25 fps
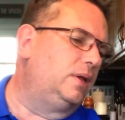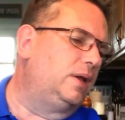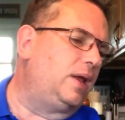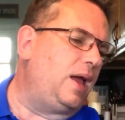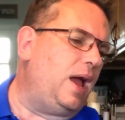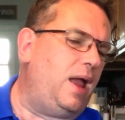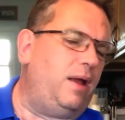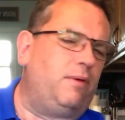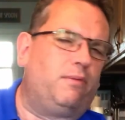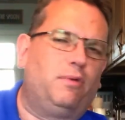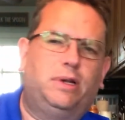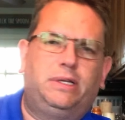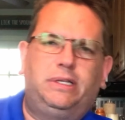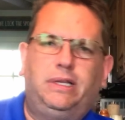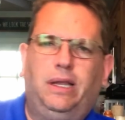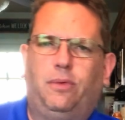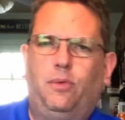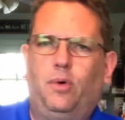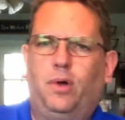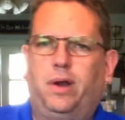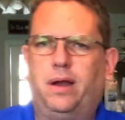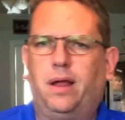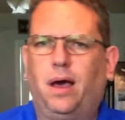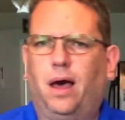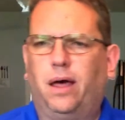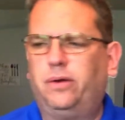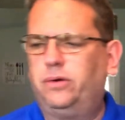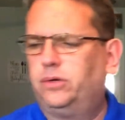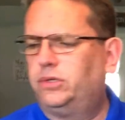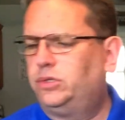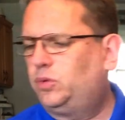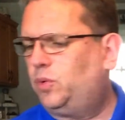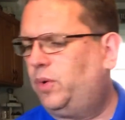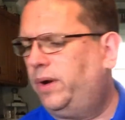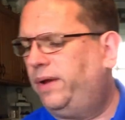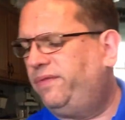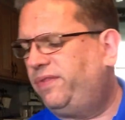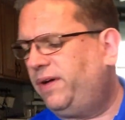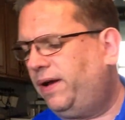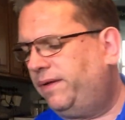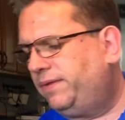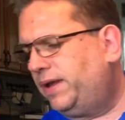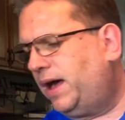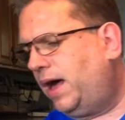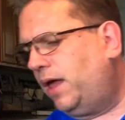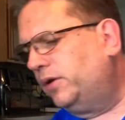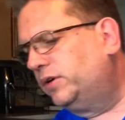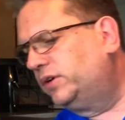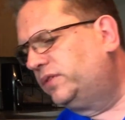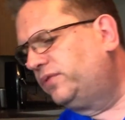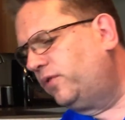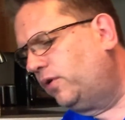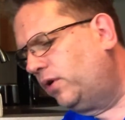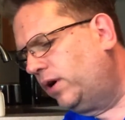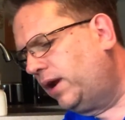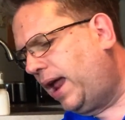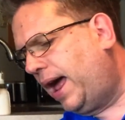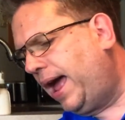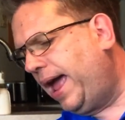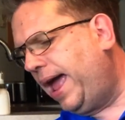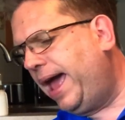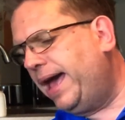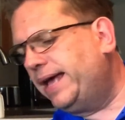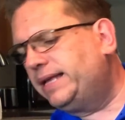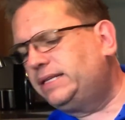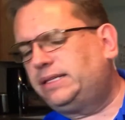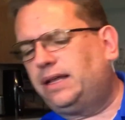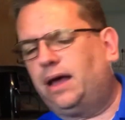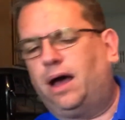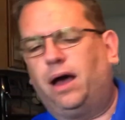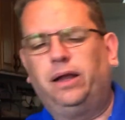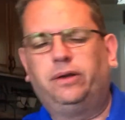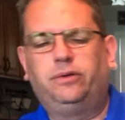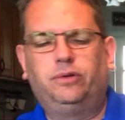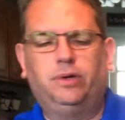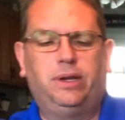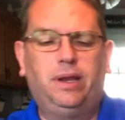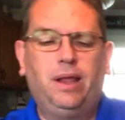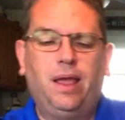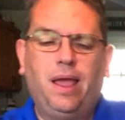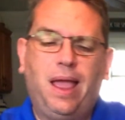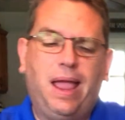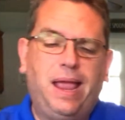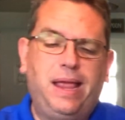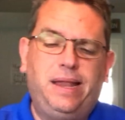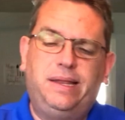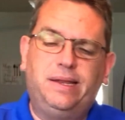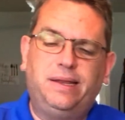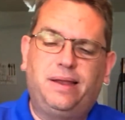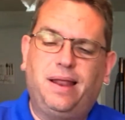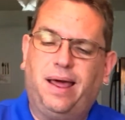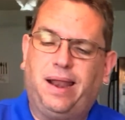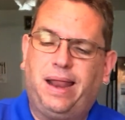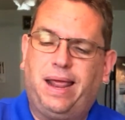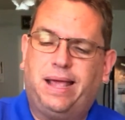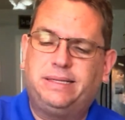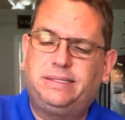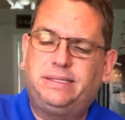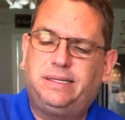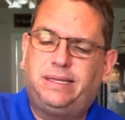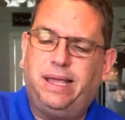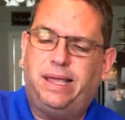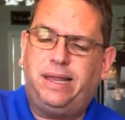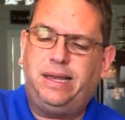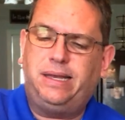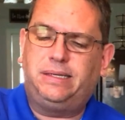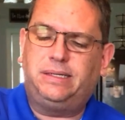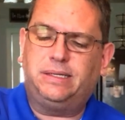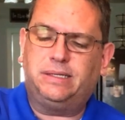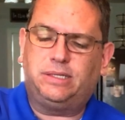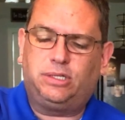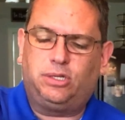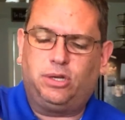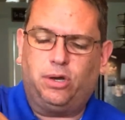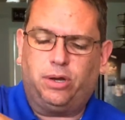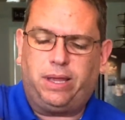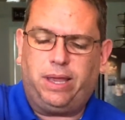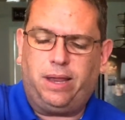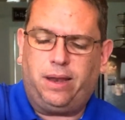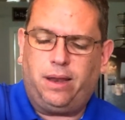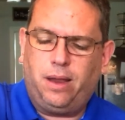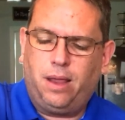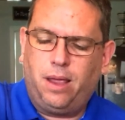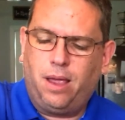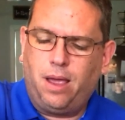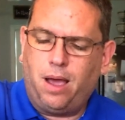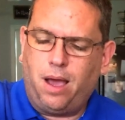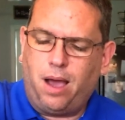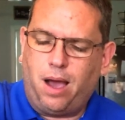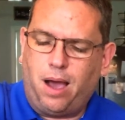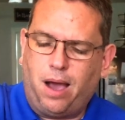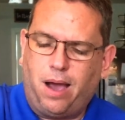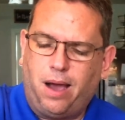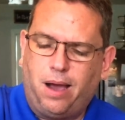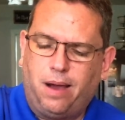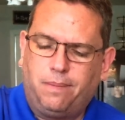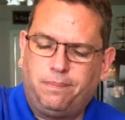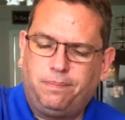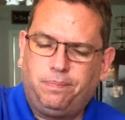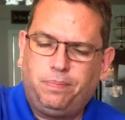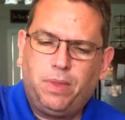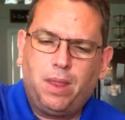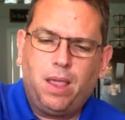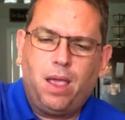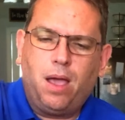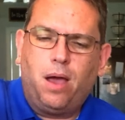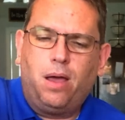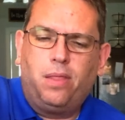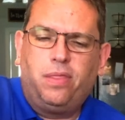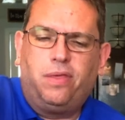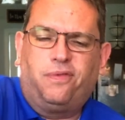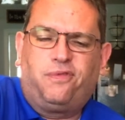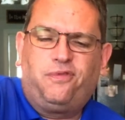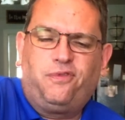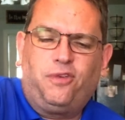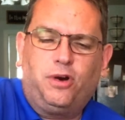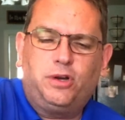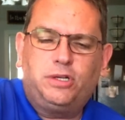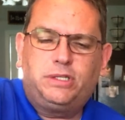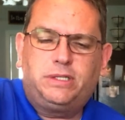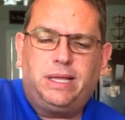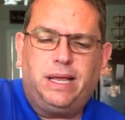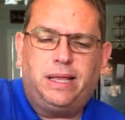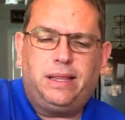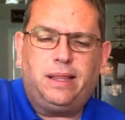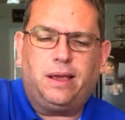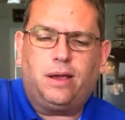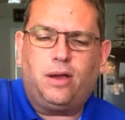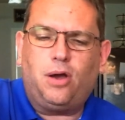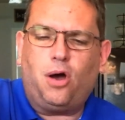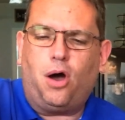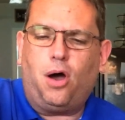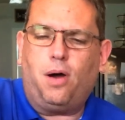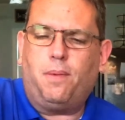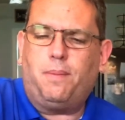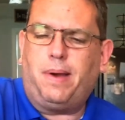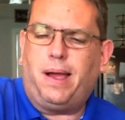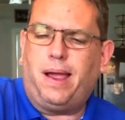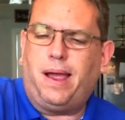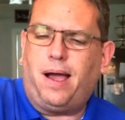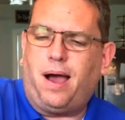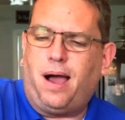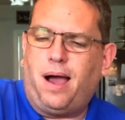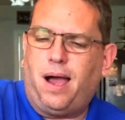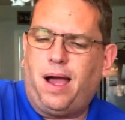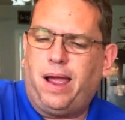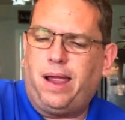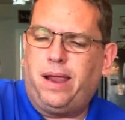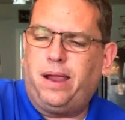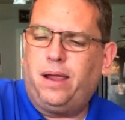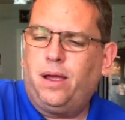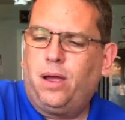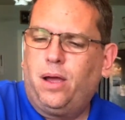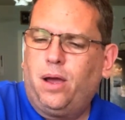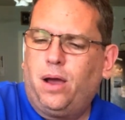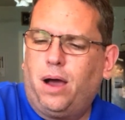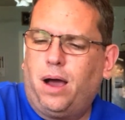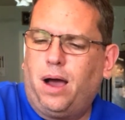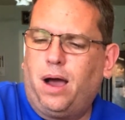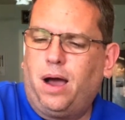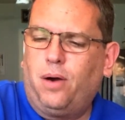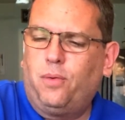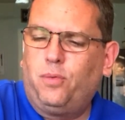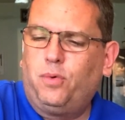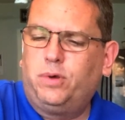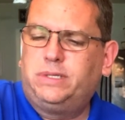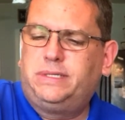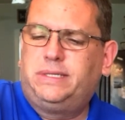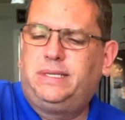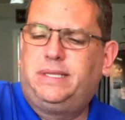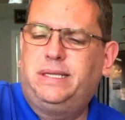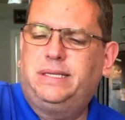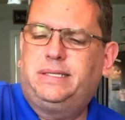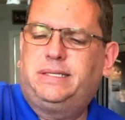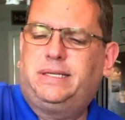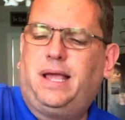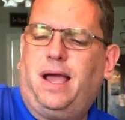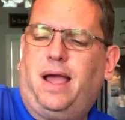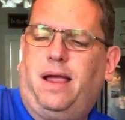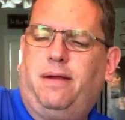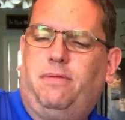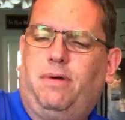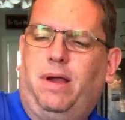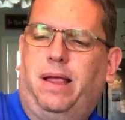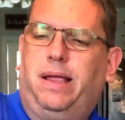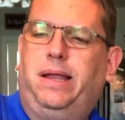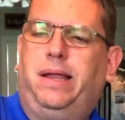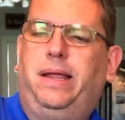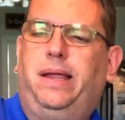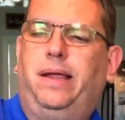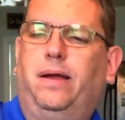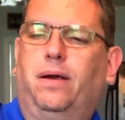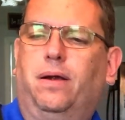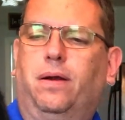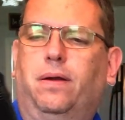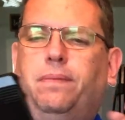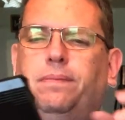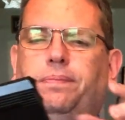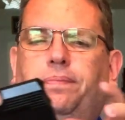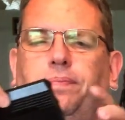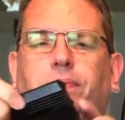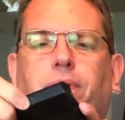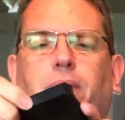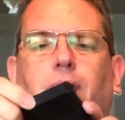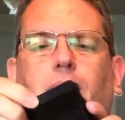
The guy originally wanted $125 for it. I asked $100. He did not hesitate. He just took it. The first thing that caught my eye was this guy right here.